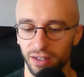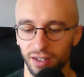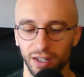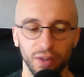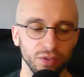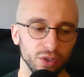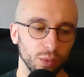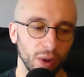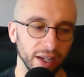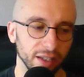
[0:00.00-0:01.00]
lives the
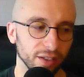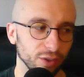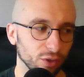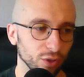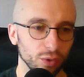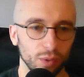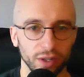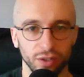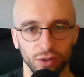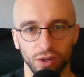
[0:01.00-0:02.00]
way that you do
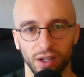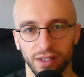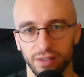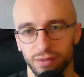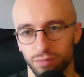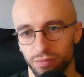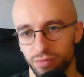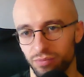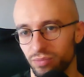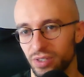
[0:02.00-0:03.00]
when you're like
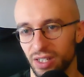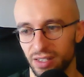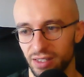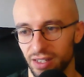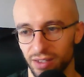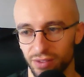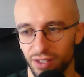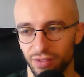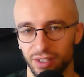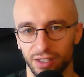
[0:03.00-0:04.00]
16 or
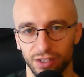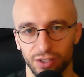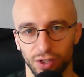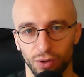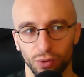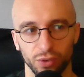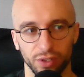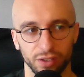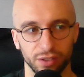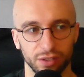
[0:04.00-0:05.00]
17 years old
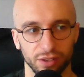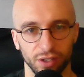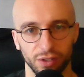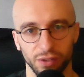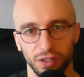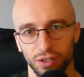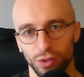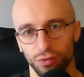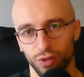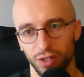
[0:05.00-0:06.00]
and you know
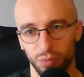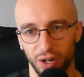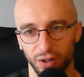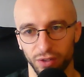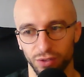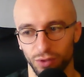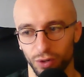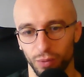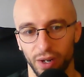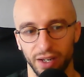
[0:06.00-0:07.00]
your friends parents have gone
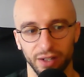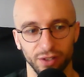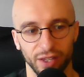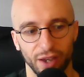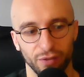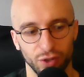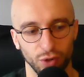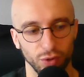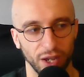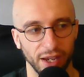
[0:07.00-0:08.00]
away and you're there for
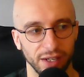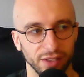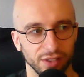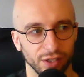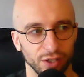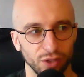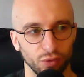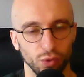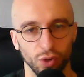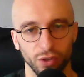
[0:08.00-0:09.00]
2 days and you've
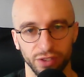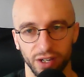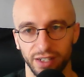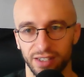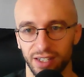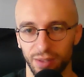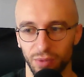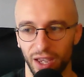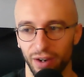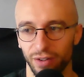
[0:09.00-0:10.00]
all gone to like sleep
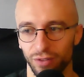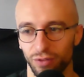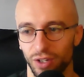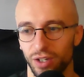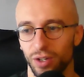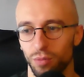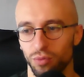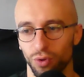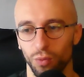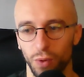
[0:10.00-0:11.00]
there and you've
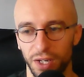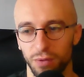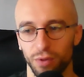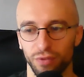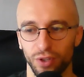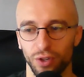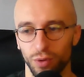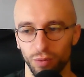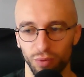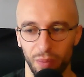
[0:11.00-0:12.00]
brought weed with you
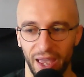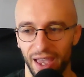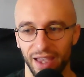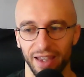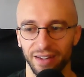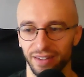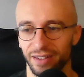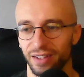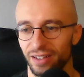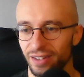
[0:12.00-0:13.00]
and prepared and
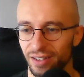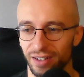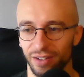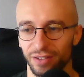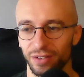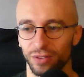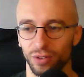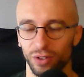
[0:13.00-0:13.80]
you know you're